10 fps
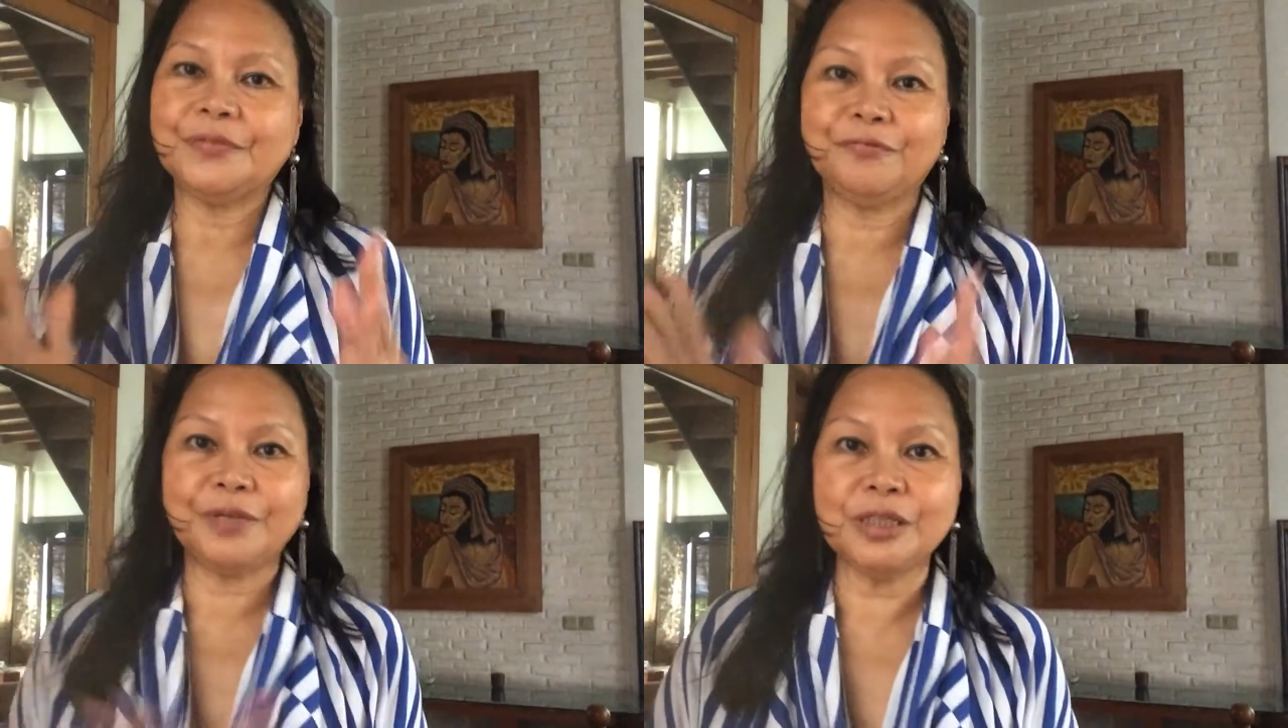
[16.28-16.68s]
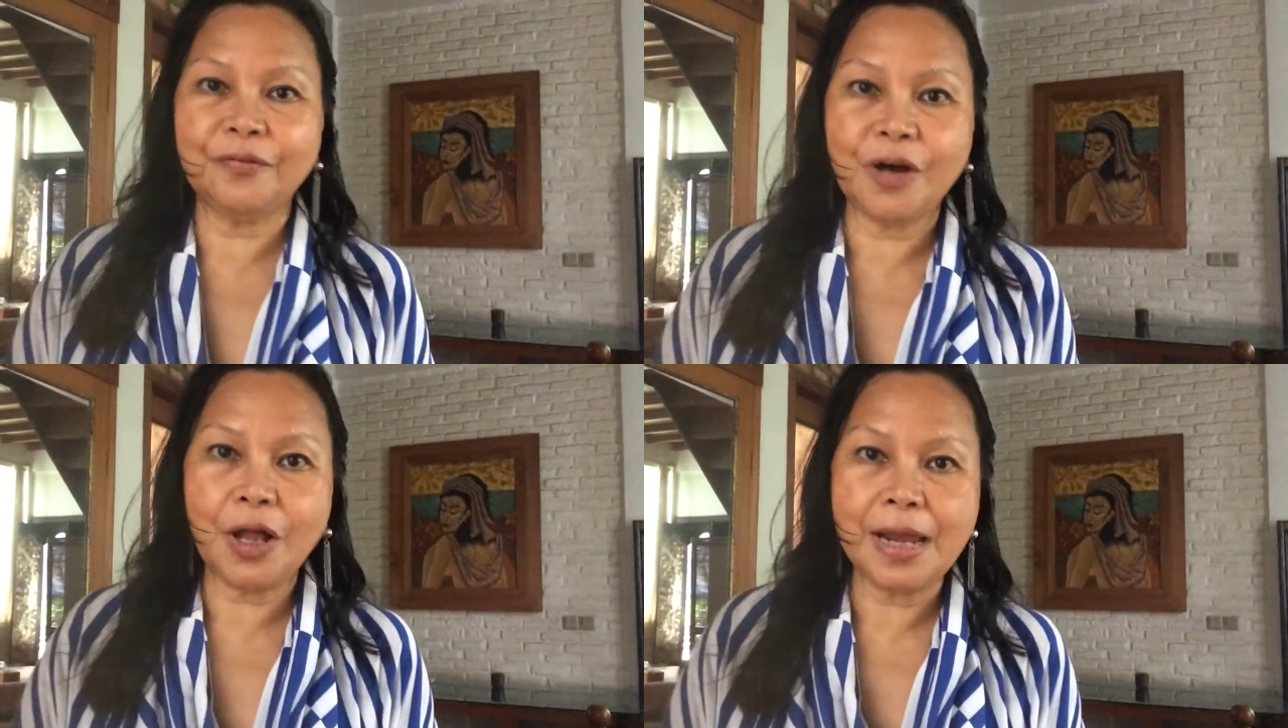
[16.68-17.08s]
First
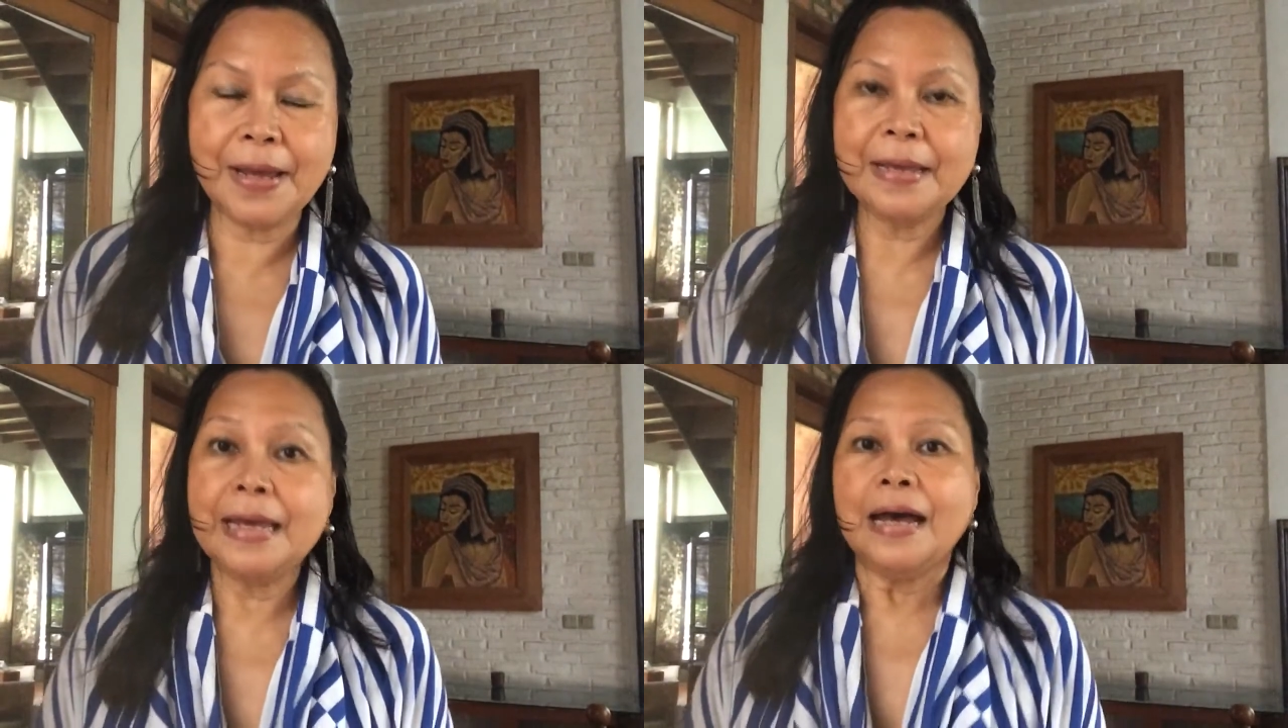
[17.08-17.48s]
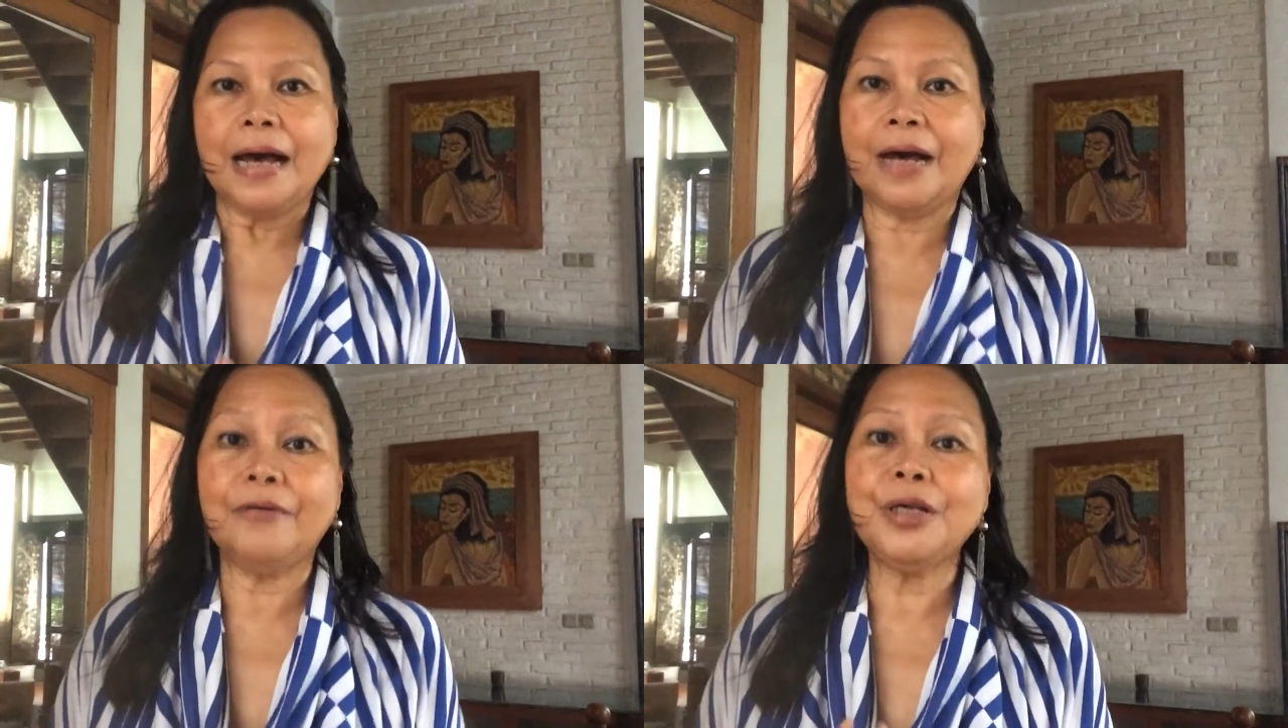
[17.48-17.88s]
of all,
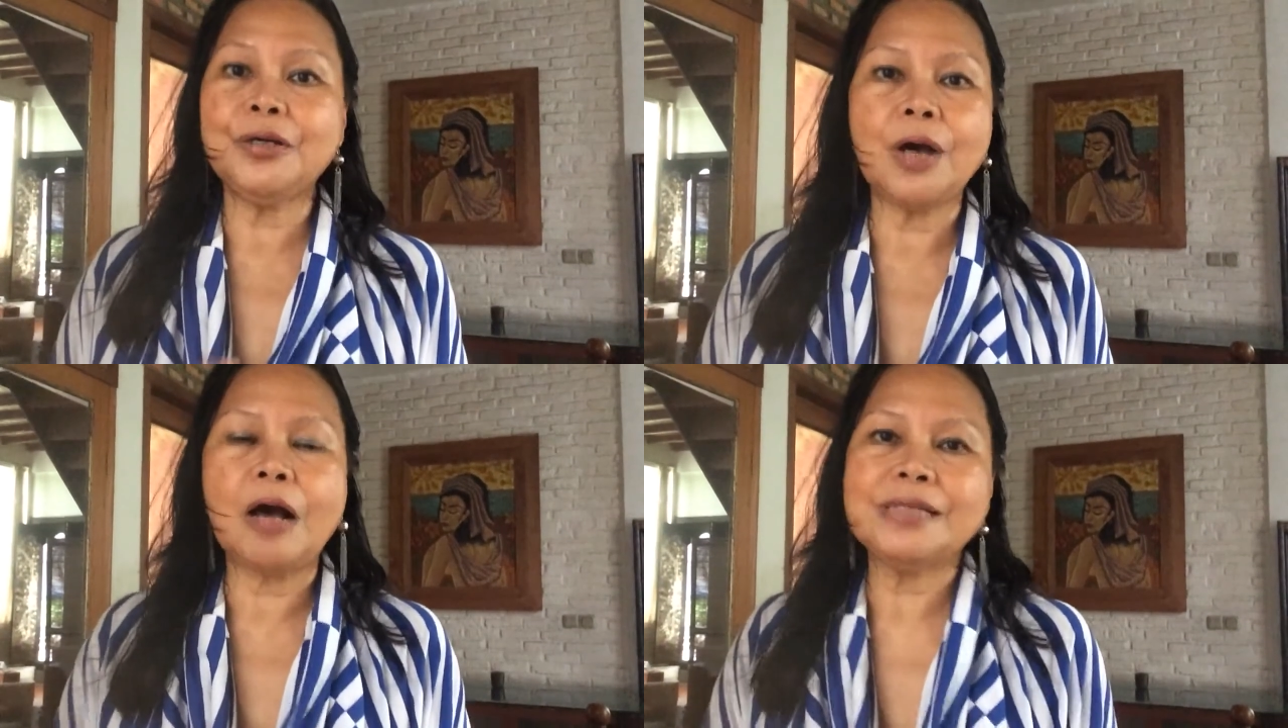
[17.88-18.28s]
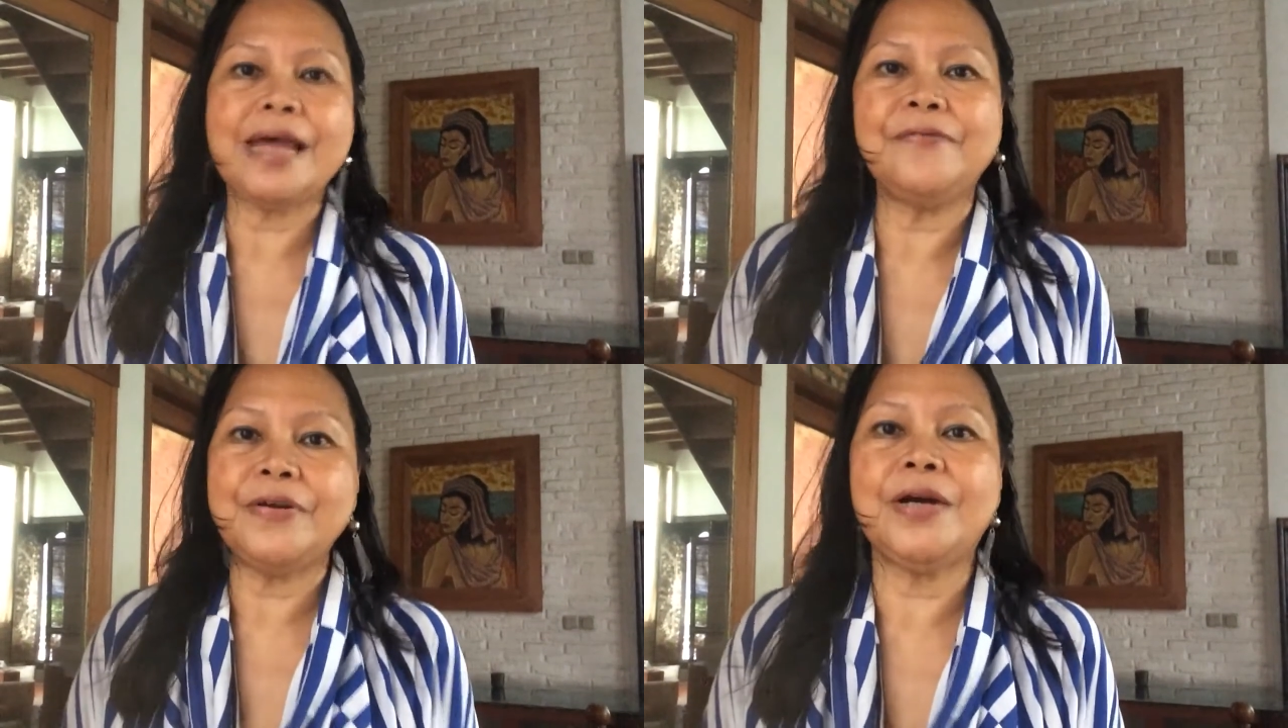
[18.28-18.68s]
how are you? How's
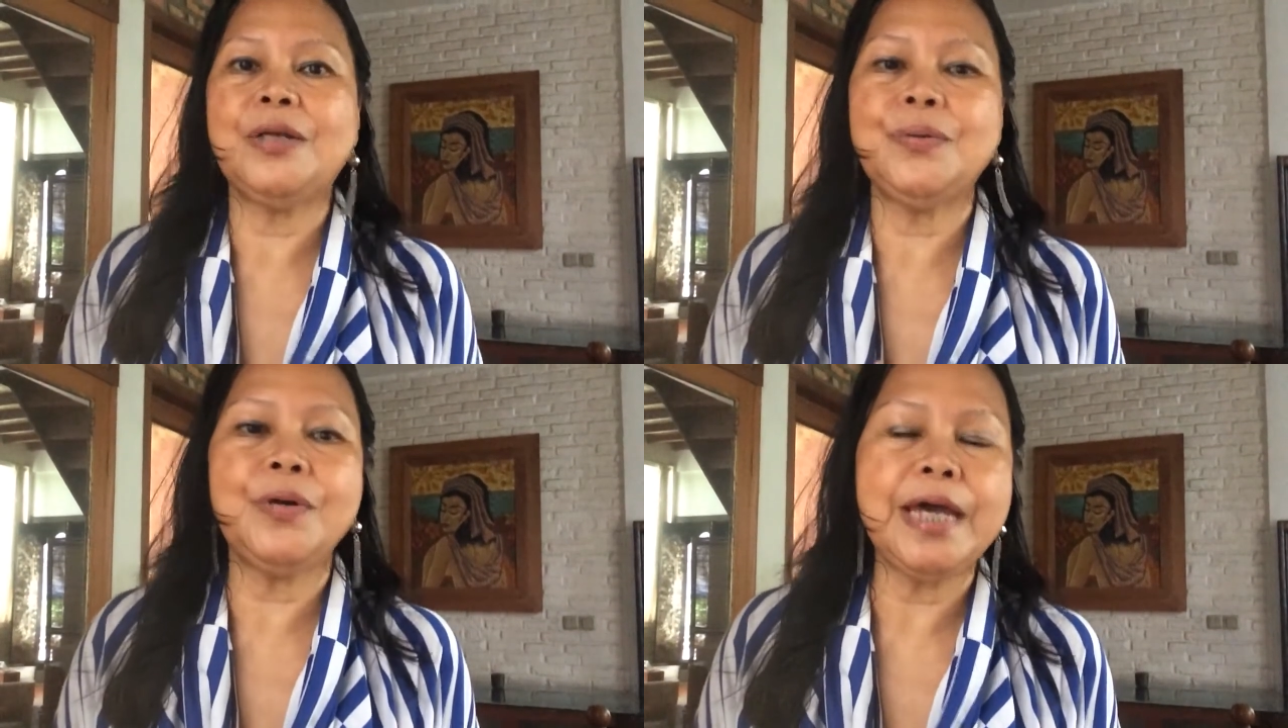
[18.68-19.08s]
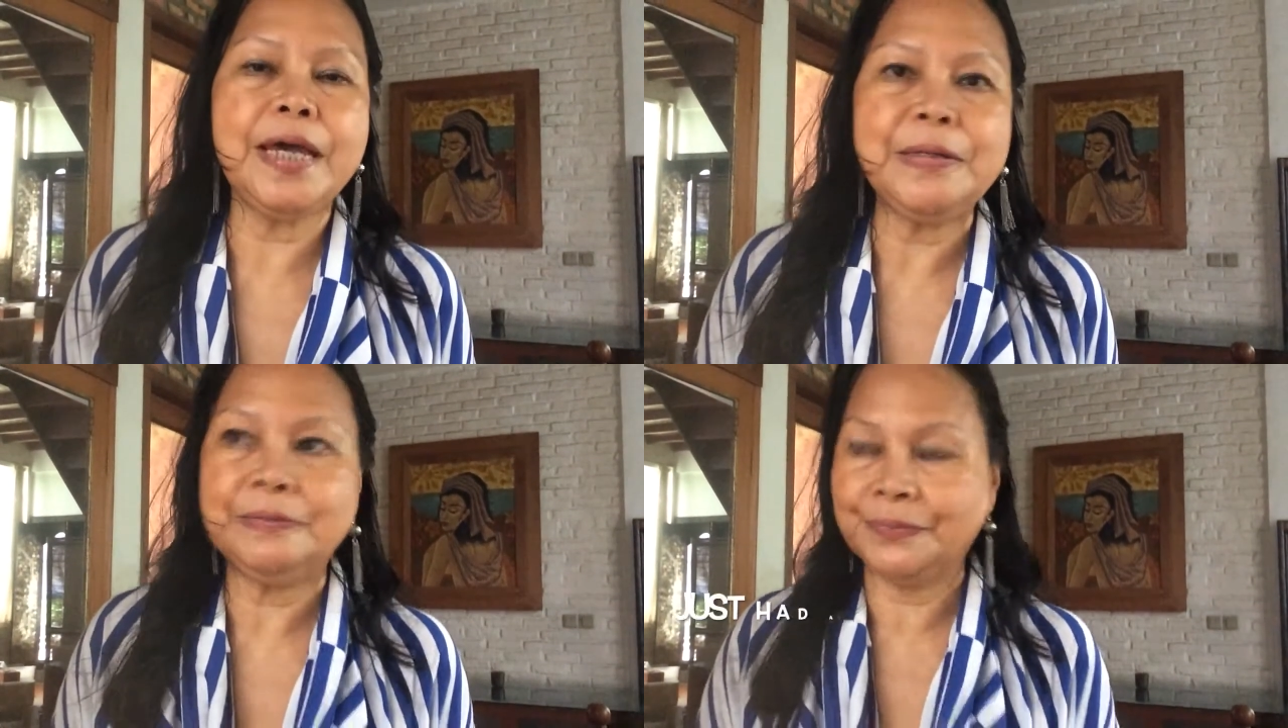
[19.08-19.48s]
everyone
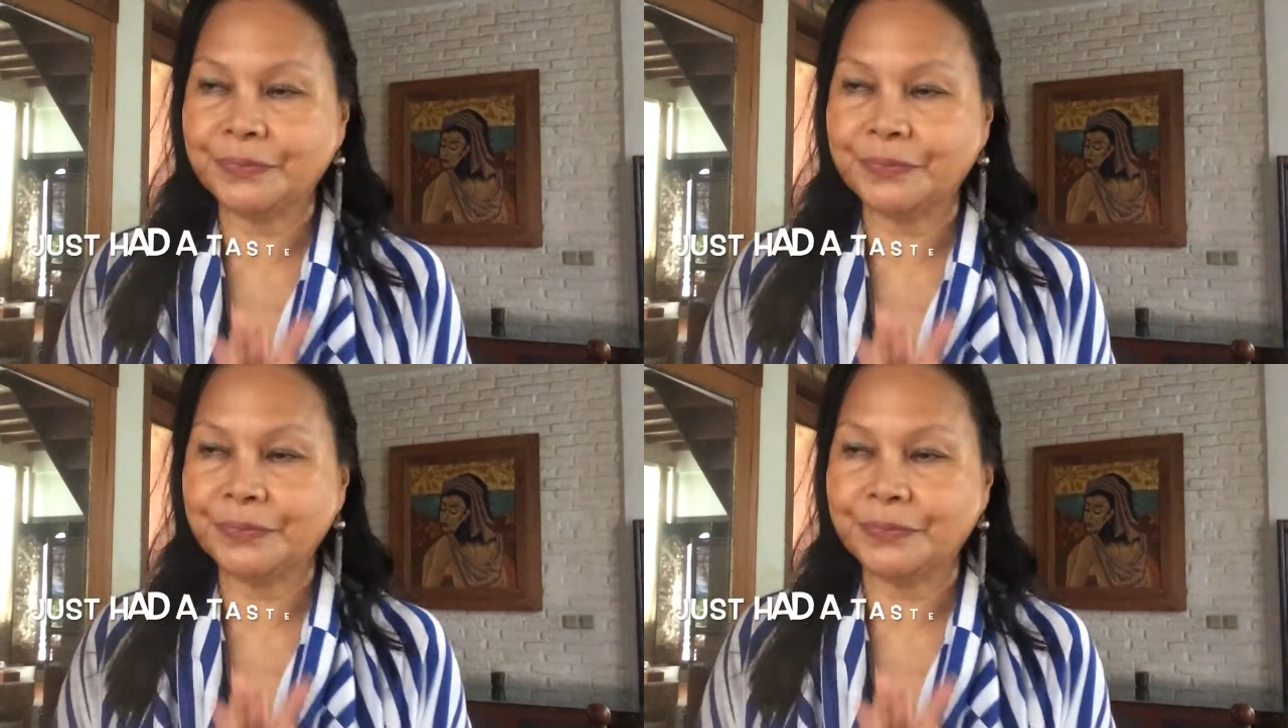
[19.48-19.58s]
doing?